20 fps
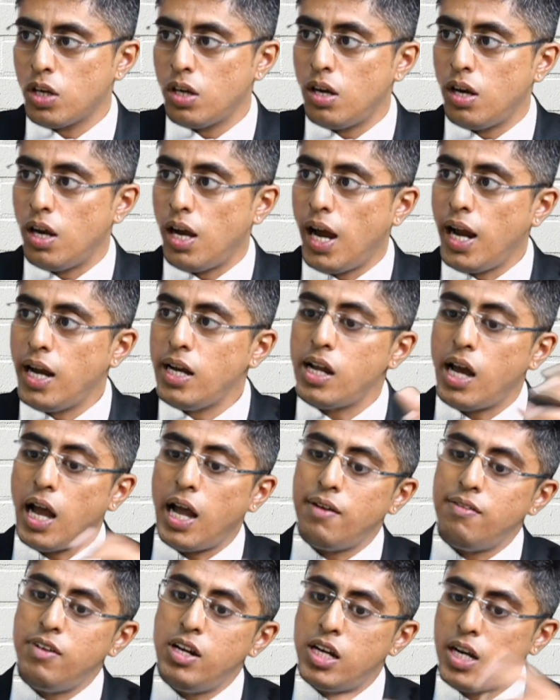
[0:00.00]
And I
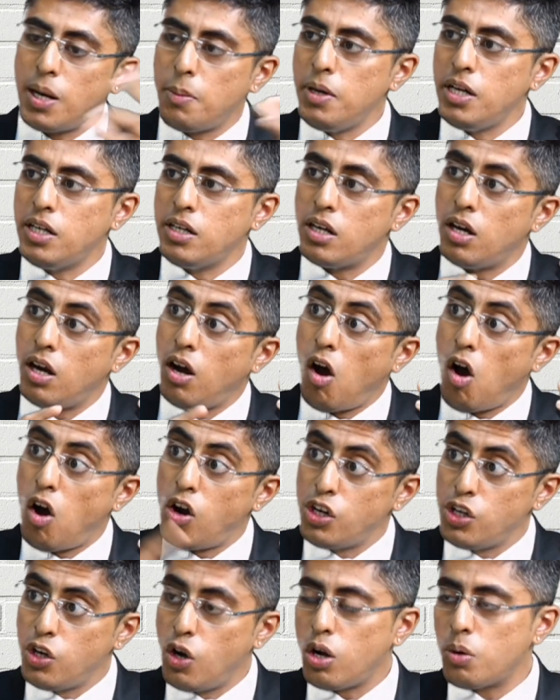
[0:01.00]
will remit on
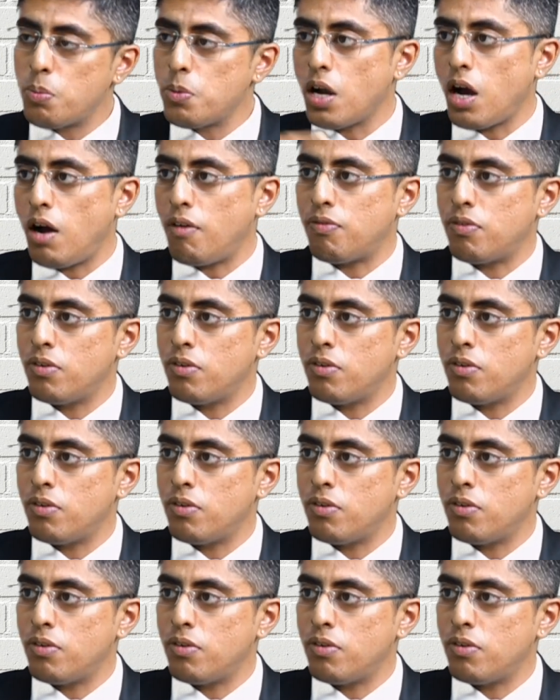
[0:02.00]
your behalf.